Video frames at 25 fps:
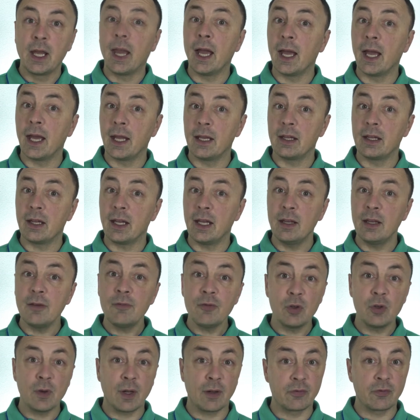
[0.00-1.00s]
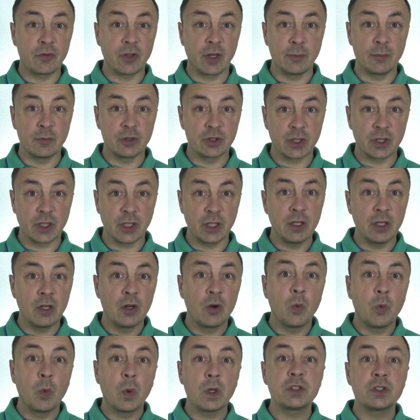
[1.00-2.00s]
And if you have time to study,
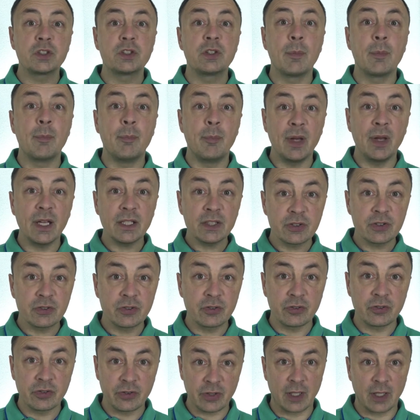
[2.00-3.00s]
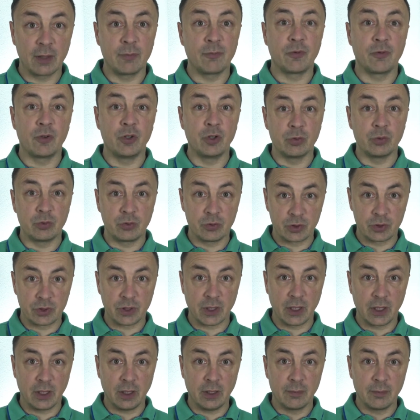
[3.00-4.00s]
what's the best time for you to
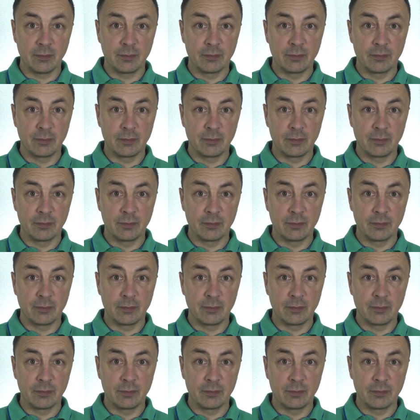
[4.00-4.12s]
study?